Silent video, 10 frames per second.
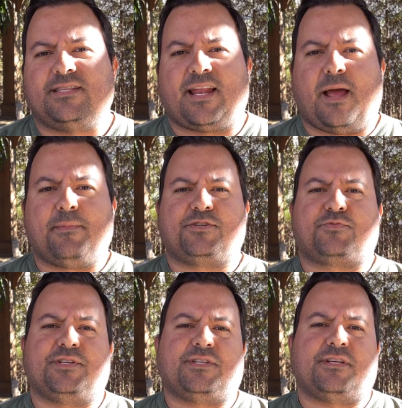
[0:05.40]
Dynamics
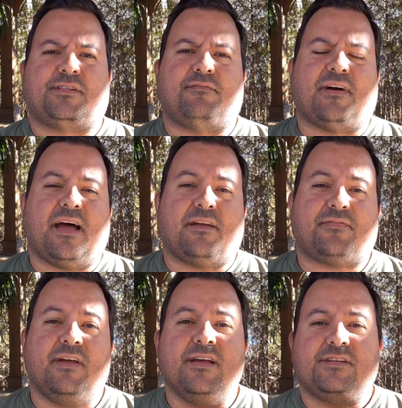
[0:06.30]

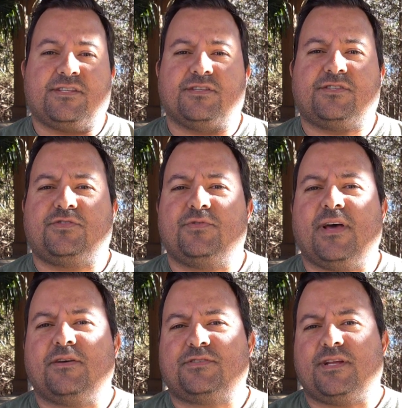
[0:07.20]
365 since
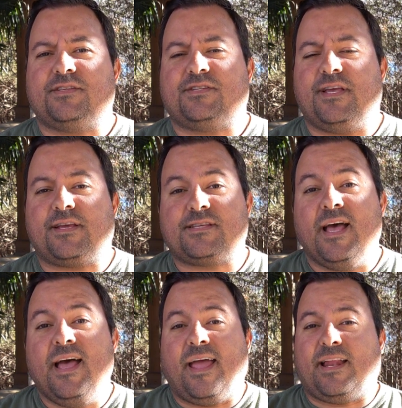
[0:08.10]
2006,
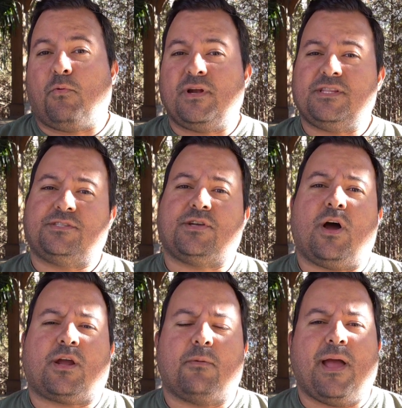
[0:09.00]
and I wanted to
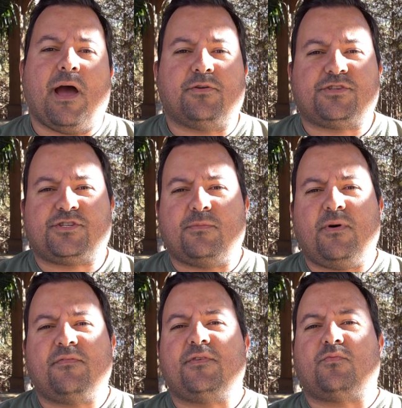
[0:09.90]
talk about some
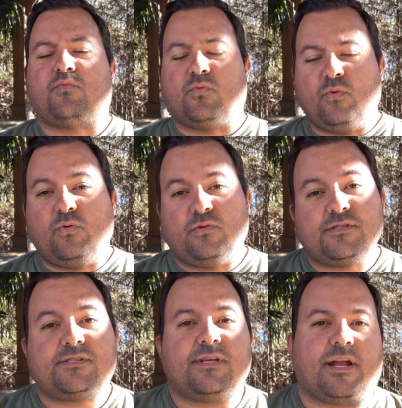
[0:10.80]
of the
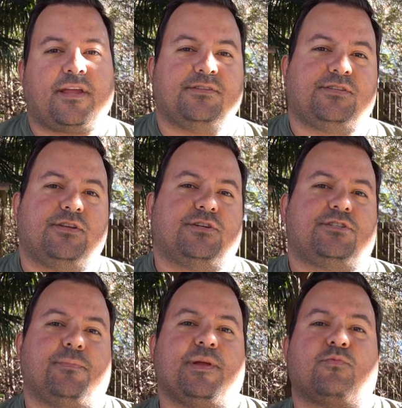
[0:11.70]
rules that I consider
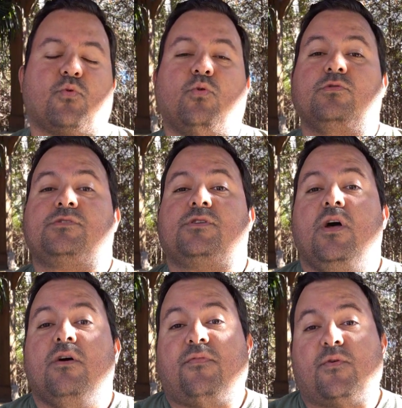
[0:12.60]
to be rules
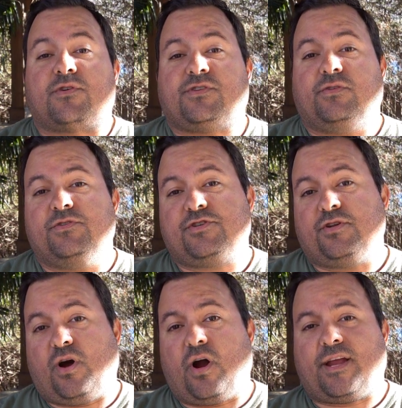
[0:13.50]
for
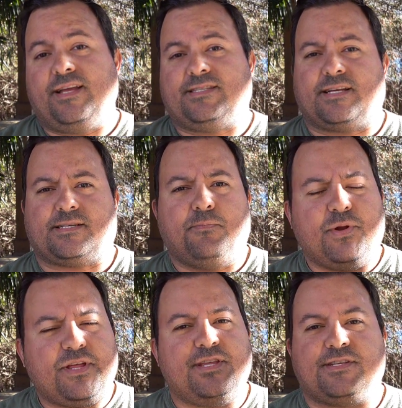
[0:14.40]
solution architects. I'm
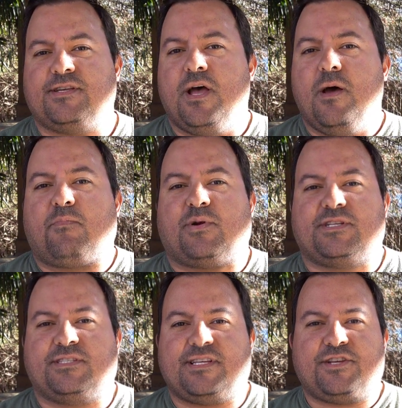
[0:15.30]
putting this
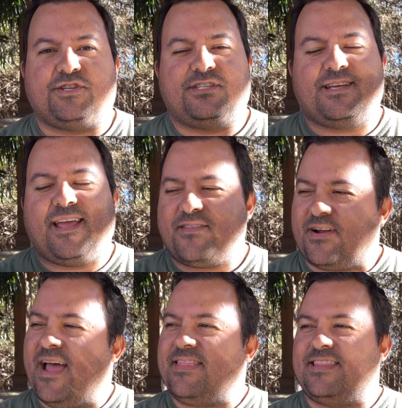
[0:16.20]
presentation together.
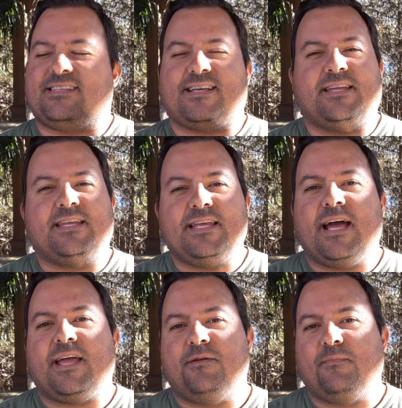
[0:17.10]
I had this
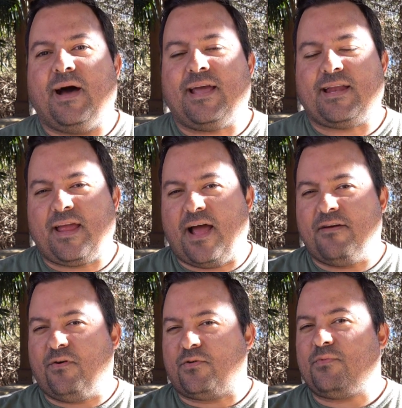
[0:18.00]
idea in mind.
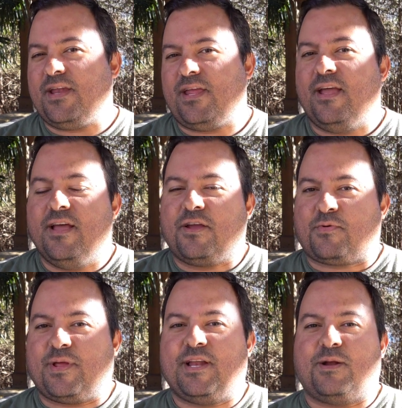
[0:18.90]
I've already
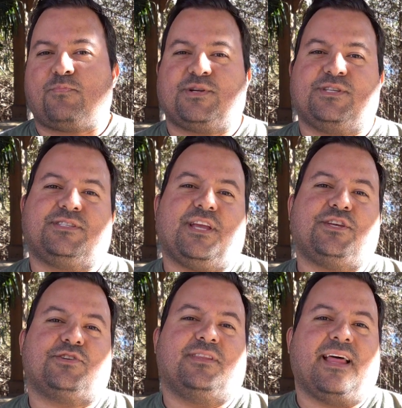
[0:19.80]
created a
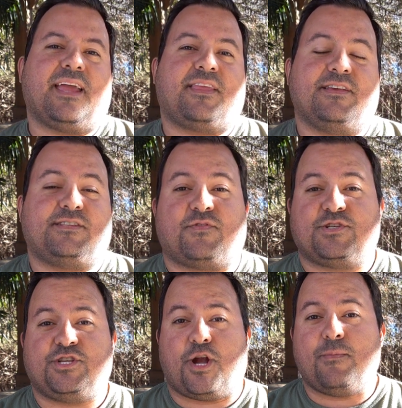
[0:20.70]
presentation like this for
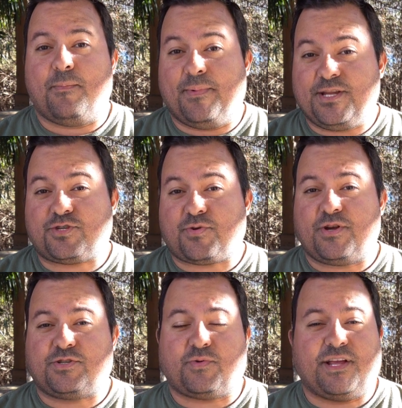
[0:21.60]
CRM
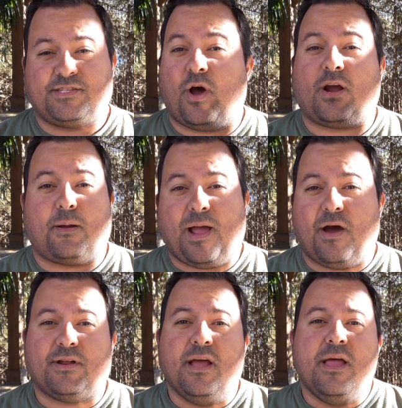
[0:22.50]
administrators where I talk
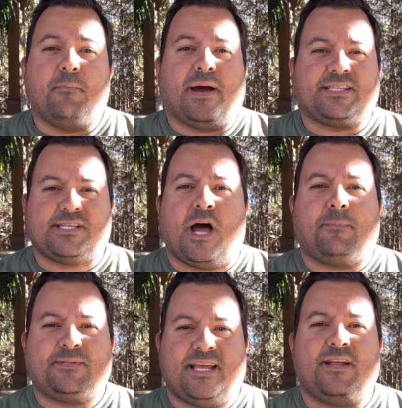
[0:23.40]
about my
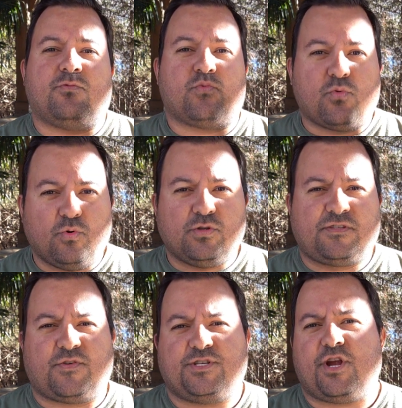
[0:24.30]
top 10 rules
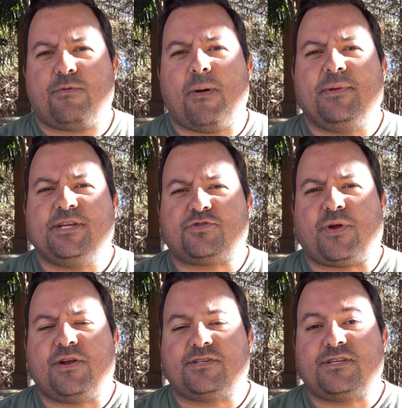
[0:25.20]
for CRM
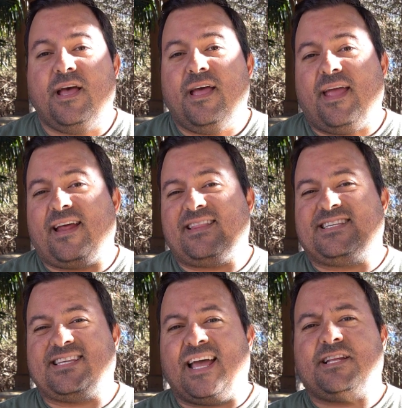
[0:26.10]
administrators, and I
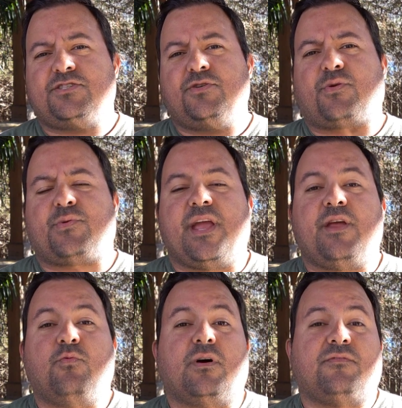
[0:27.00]
decided to
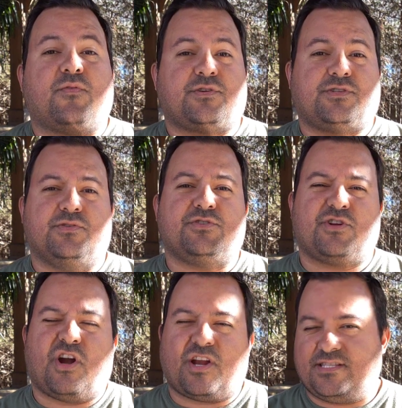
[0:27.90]
create one for
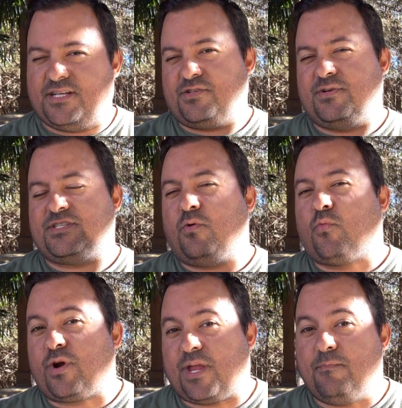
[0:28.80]
solution architects. So it's a
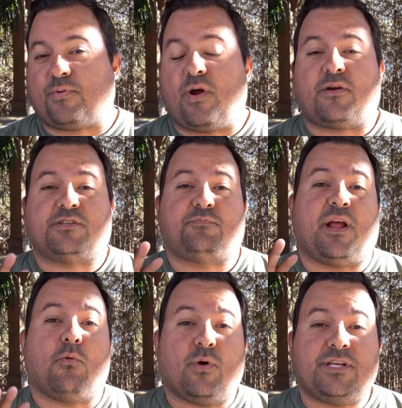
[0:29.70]
work in progress, but
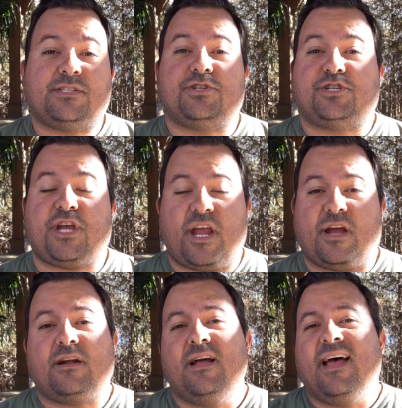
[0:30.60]
I wanted to
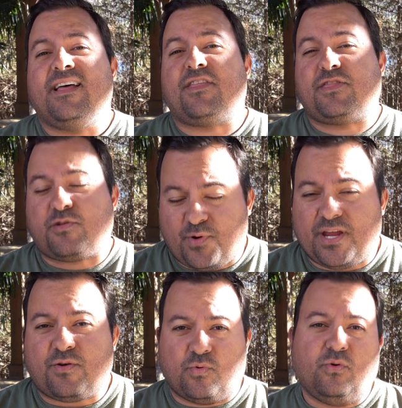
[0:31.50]
share
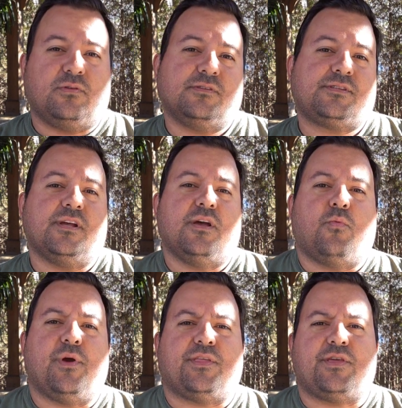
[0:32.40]
3 rules
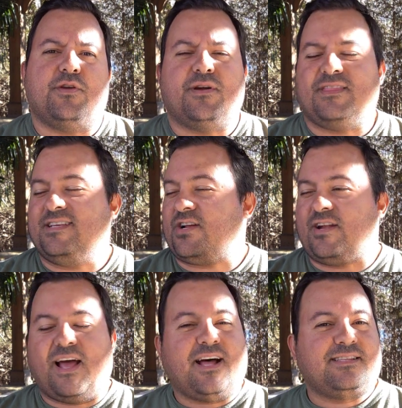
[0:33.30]
with you, and these are
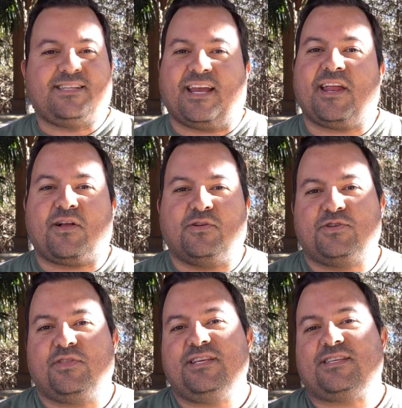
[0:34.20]
non-technical,
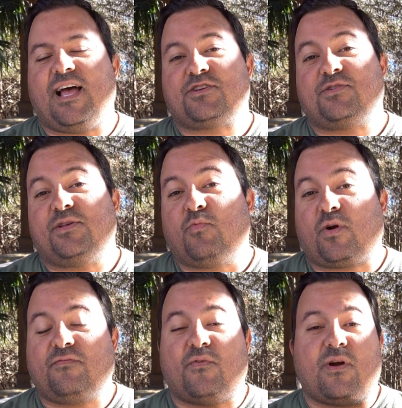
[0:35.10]
so these actually
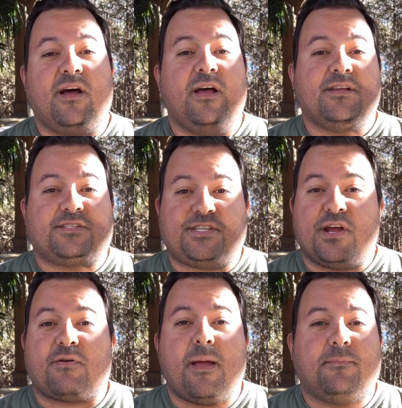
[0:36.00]
work for a
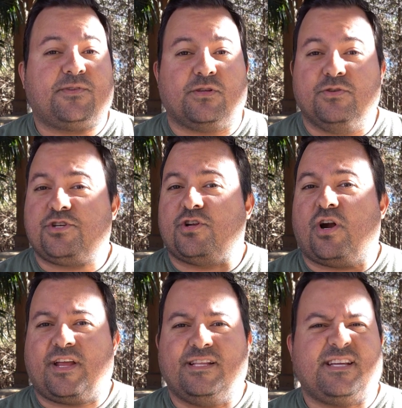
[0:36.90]
CRM solution
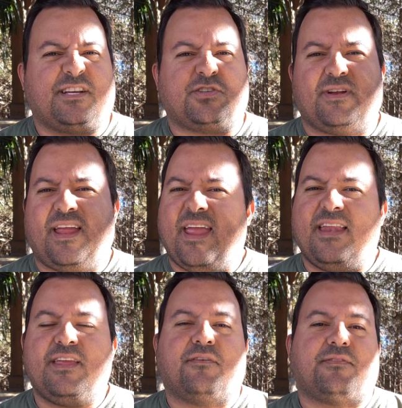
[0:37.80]
architect on
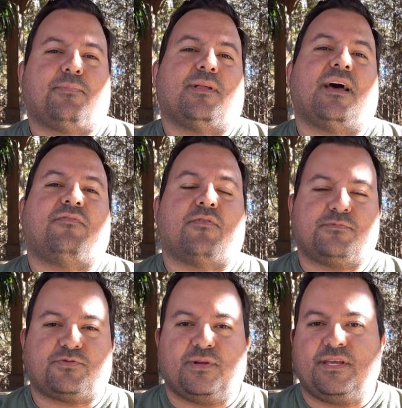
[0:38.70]
any of the
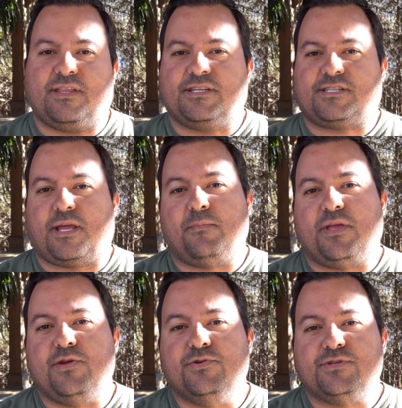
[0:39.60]
platforms. Really, this can be
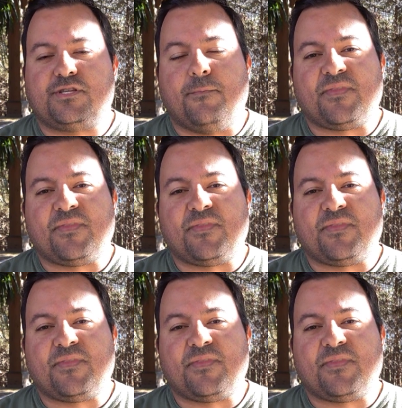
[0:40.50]
used.